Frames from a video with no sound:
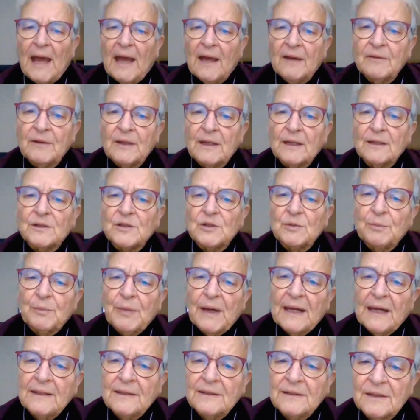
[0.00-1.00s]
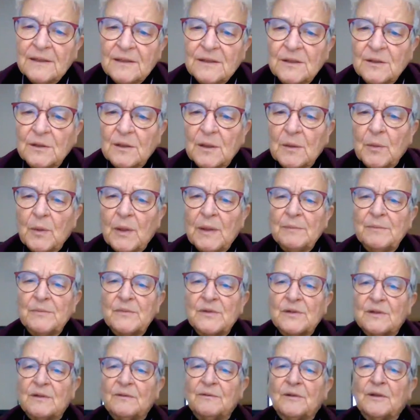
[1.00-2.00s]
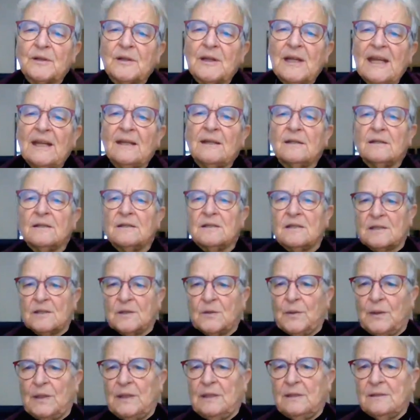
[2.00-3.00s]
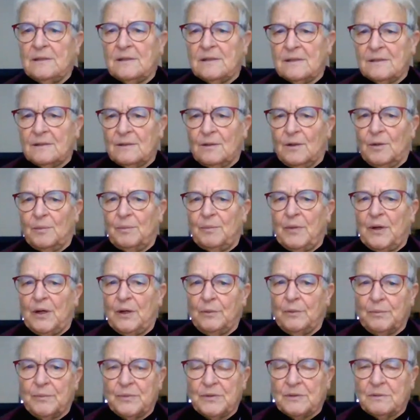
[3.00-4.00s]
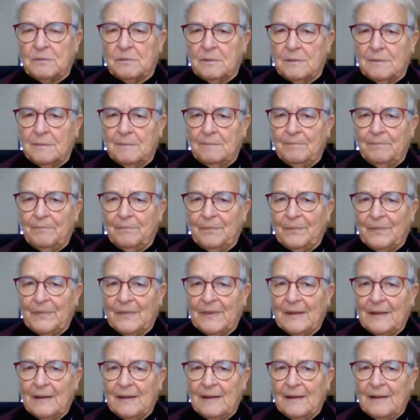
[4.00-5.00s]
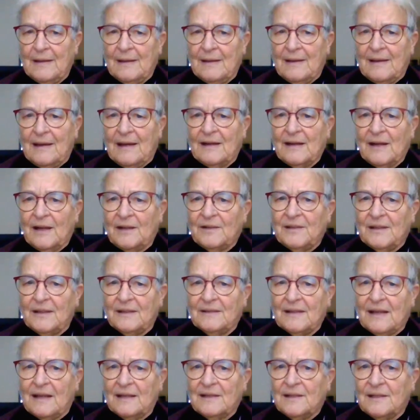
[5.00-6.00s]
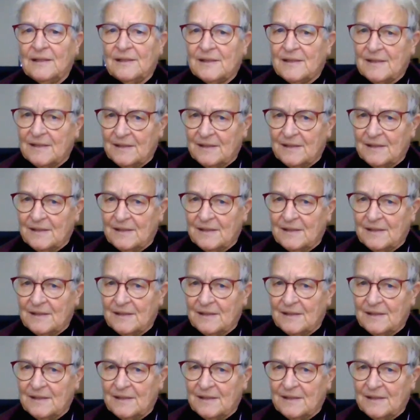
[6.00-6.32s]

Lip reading: having to pander to the whims of kings, queens, or popes. And I think that